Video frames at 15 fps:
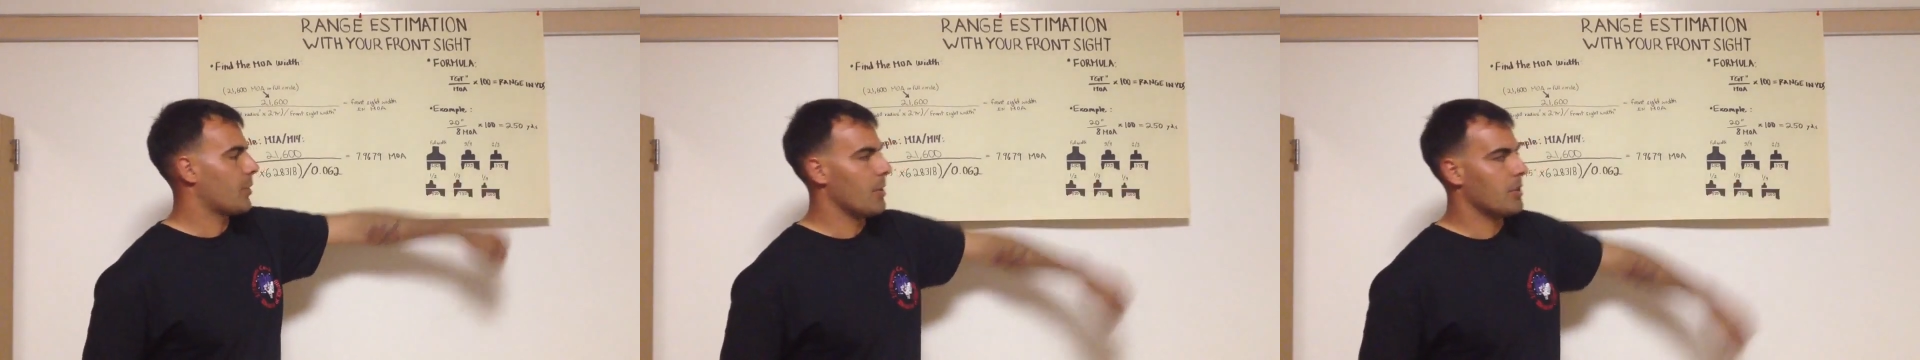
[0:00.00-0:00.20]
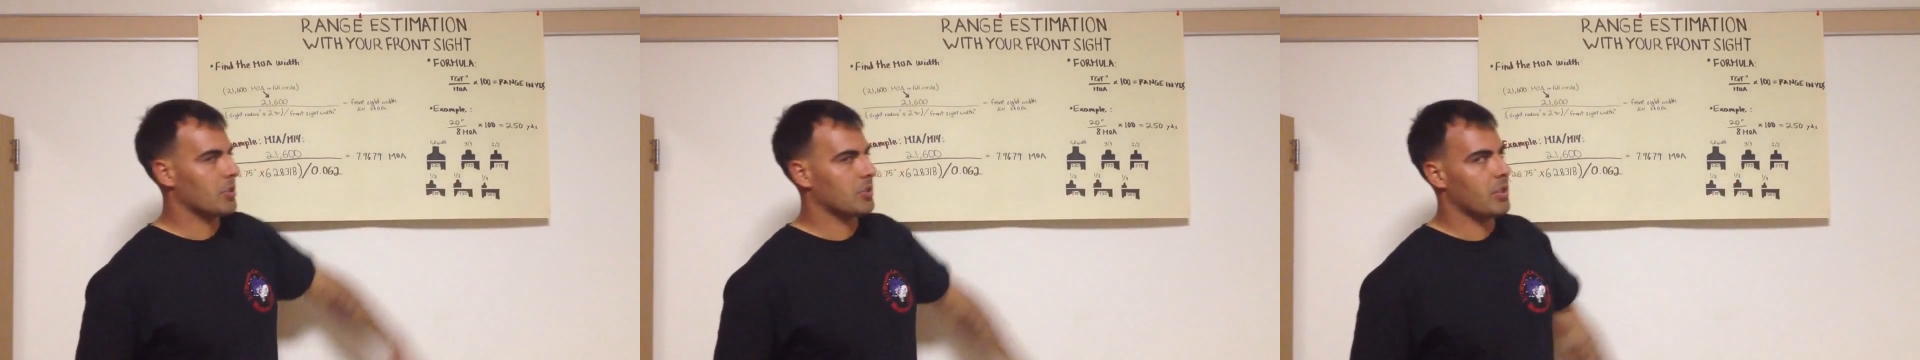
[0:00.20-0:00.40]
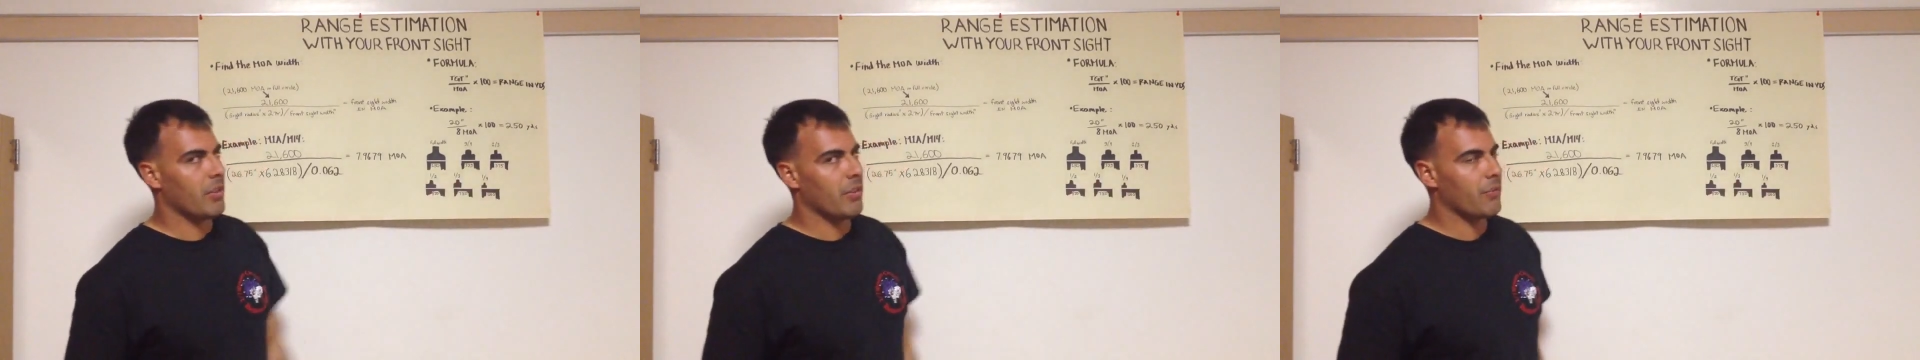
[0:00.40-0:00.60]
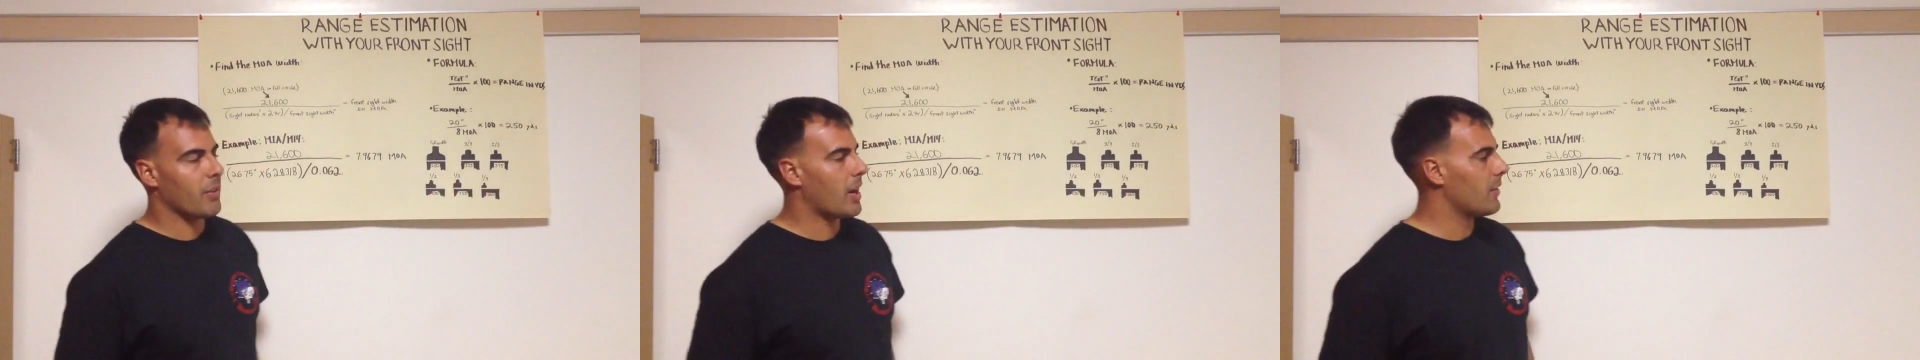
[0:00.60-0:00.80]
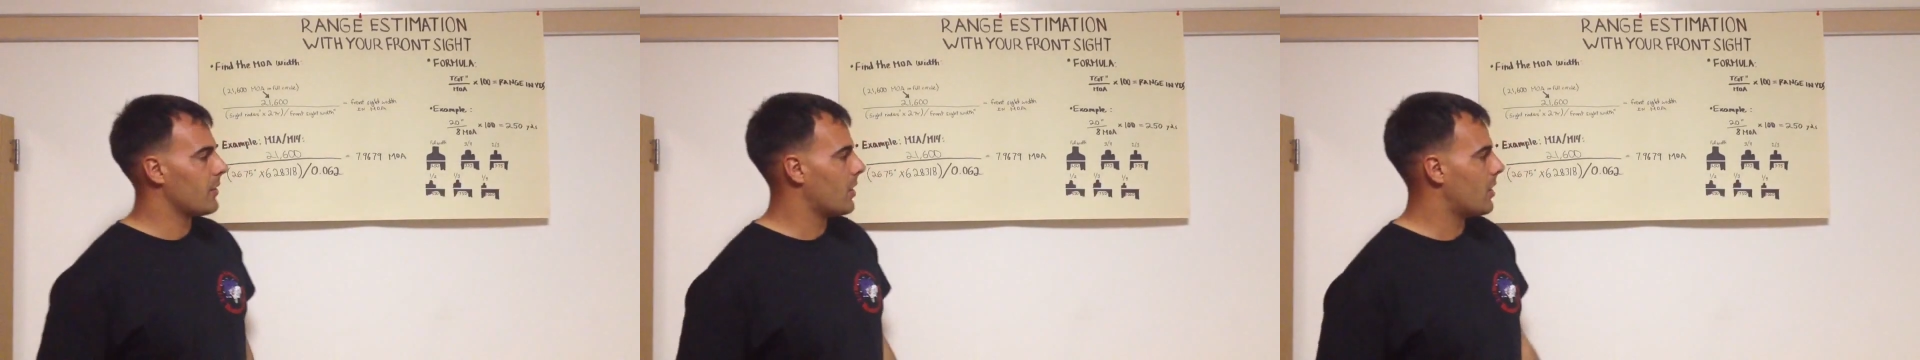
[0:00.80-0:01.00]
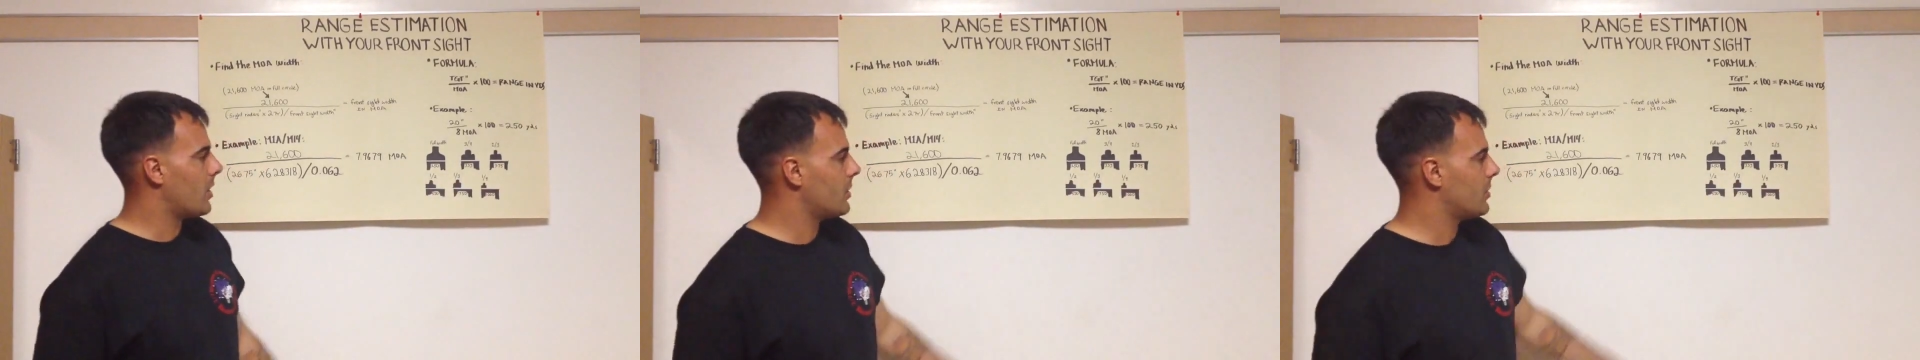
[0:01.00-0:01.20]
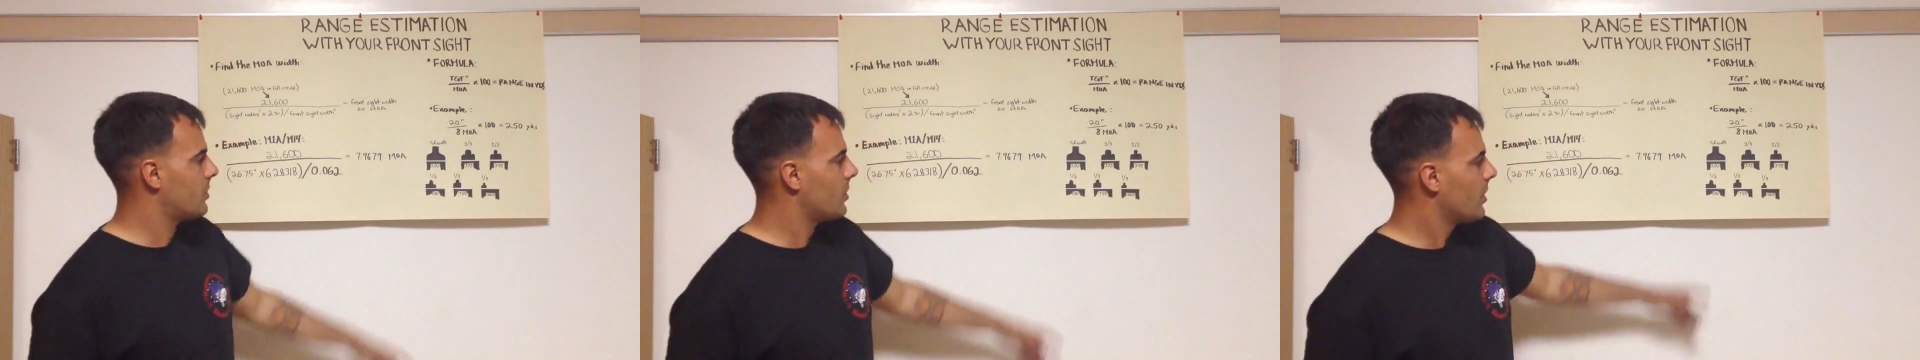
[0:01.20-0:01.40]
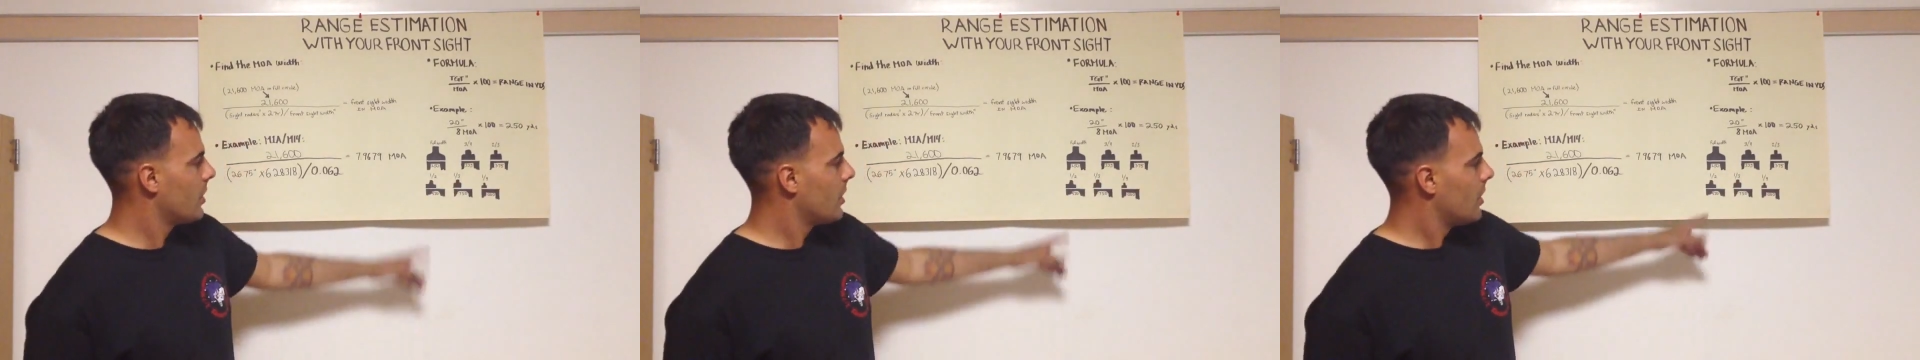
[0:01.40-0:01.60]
375 yards.